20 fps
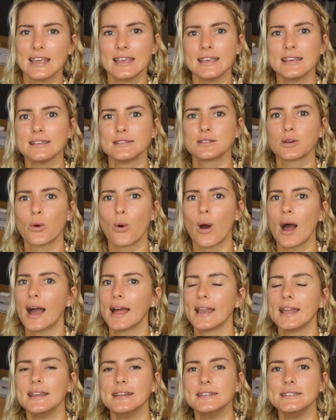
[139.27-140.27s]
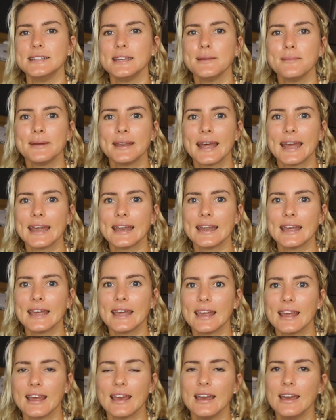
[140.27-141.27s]
is quite
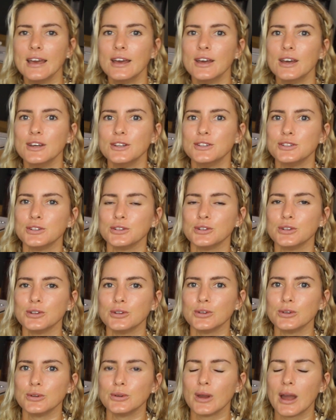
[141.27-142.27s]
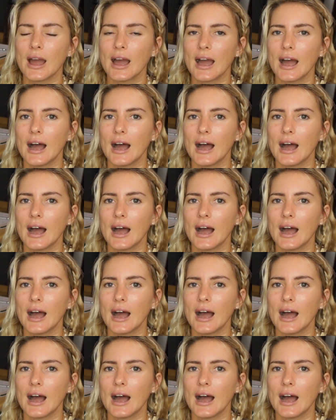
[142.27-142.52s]
intimidating to